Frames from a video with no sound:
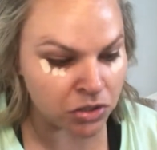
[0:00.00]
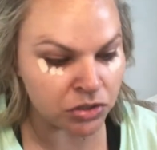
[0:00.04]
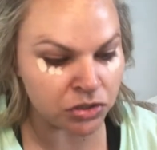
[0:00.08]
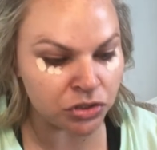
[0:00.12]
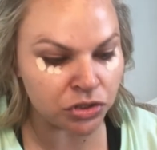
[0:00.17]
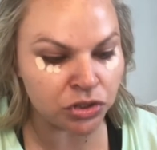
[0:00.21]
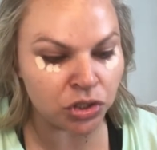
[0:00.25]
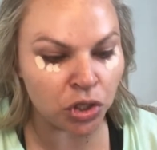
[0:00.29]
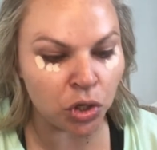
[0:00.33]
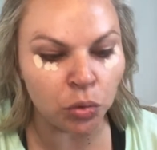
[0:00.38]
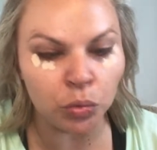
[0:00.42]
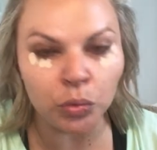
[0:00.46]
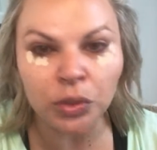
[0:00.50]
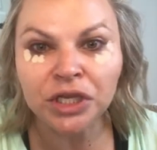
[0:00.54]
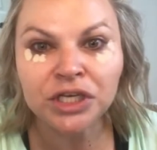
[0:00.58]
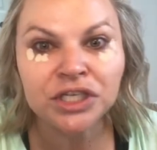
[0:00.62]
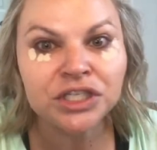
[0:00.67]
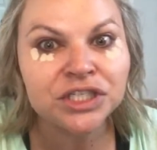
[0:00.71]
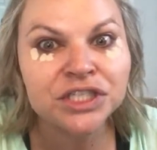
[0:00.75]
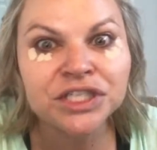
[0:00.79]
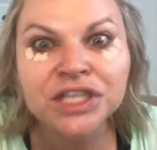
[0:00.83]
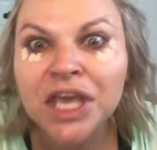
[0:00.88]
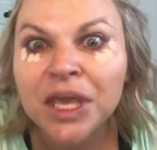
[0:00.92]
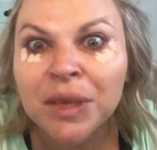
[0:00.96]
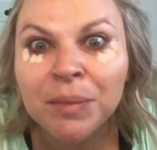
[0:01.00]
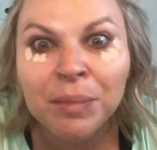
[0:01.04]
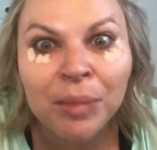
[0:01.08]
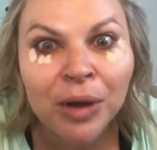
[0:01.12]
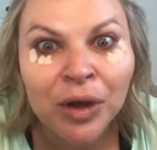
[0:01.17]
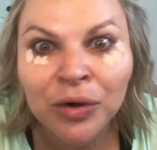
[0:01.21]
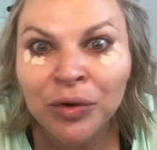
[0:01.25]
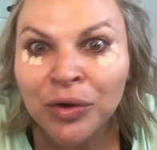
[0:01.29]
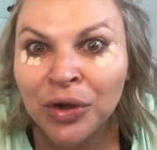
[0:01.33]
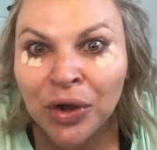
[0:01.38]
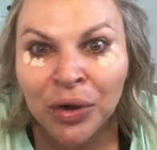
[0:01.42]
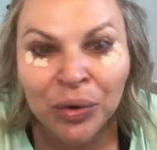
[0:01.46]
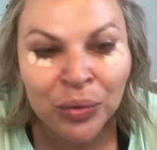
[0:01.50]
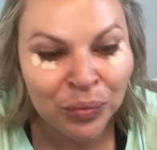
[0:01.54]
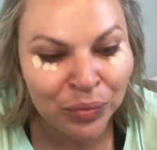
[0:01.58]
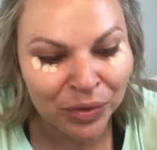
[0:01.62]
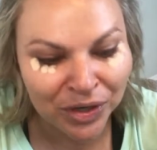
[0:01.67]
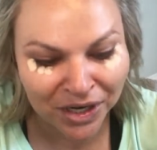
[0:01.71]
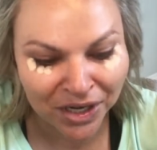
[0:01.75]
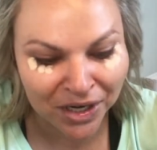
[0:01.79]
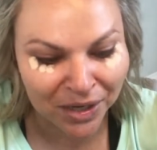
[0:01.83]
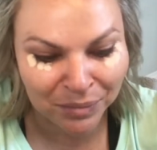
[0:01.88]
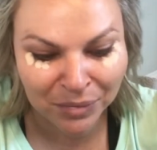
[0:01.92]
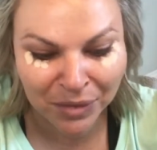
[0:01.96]
So we just keep on going with
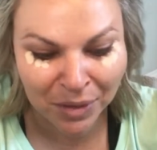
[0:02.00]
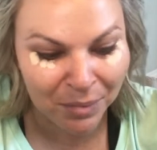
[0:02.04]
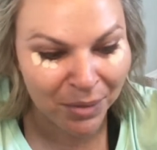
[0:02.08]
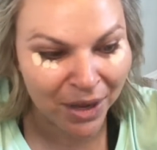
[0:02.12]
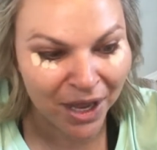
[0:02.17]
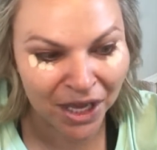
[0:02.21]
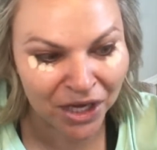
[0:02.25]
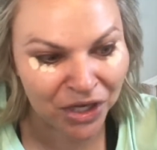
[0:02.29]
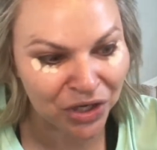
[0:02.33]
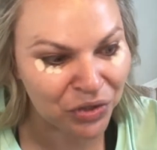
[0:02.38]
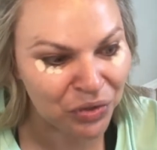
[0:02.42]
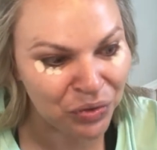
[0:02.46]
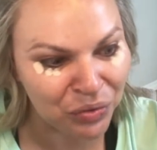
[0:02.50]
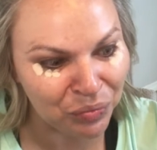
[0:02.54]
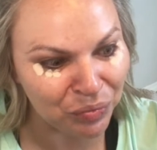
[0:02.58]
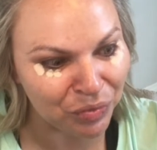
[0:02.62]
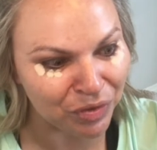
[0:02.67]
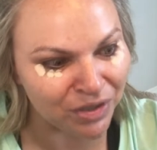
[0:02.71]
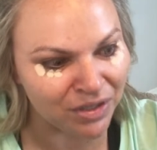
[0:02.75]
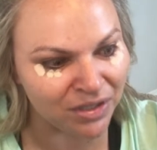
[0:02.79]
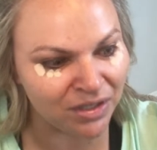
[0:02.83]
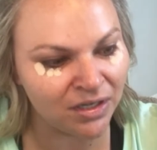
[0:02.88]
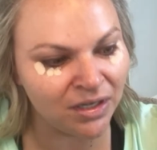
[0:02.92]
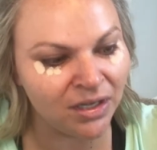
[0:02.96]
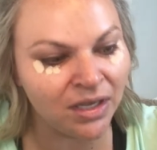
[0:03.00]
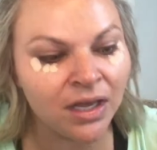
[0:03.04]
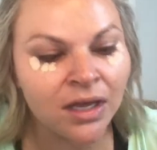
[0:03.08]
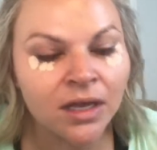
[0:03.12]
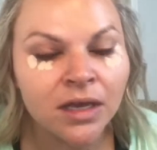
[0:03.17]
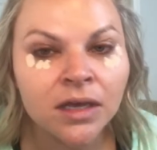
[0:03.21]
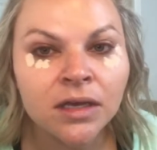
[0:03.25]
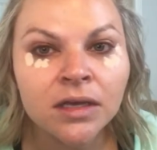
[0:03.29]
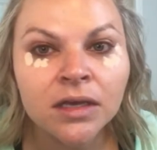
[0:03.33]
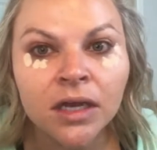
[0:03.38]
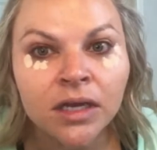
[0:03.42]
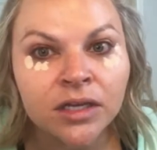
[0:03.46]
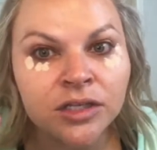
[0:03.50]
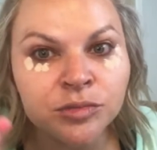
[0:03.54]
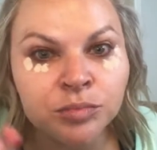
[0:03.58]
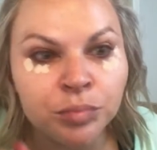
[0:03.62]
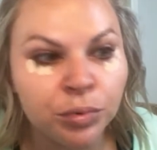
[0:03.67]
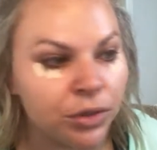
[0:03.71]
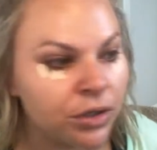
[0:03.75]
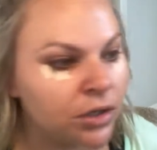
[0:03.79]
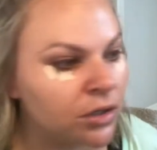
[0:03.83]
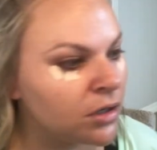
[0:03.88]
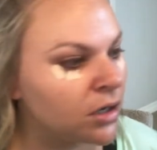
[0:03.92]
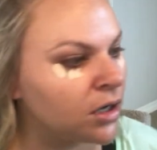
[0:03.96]
it. I'm not buying a new one. I just
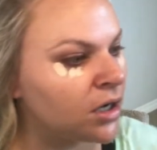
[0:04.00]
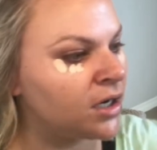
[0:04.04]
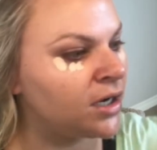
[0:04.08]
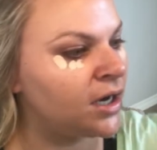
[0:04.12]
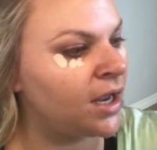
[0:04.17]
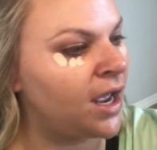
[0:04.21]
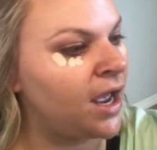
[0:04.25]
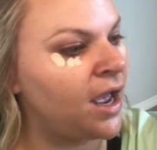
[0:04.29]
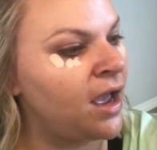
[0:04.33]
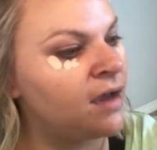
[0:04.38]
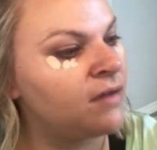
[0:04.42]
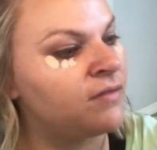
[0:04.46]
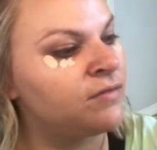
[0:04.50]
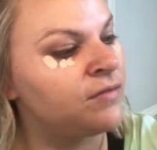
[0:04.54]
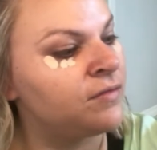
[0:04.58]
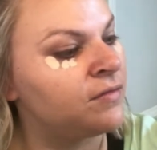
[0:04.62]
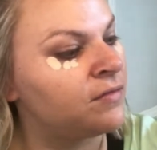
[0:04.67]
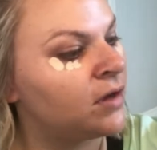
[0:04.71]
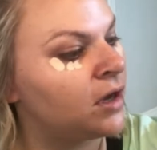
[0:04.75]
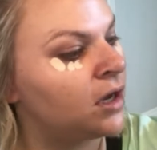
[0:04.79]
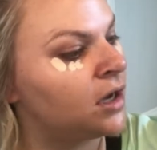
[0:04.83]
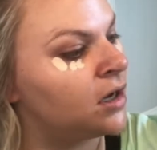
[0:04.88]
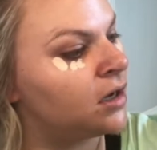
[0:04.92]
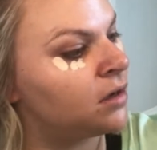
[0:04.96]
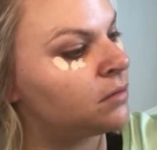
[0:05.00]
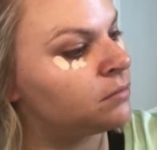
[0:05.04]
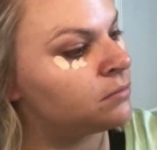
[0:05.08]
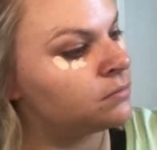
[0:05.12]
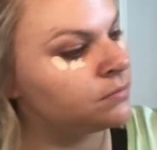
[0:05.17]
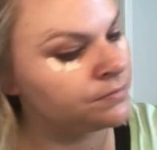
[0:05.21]
put it on. I have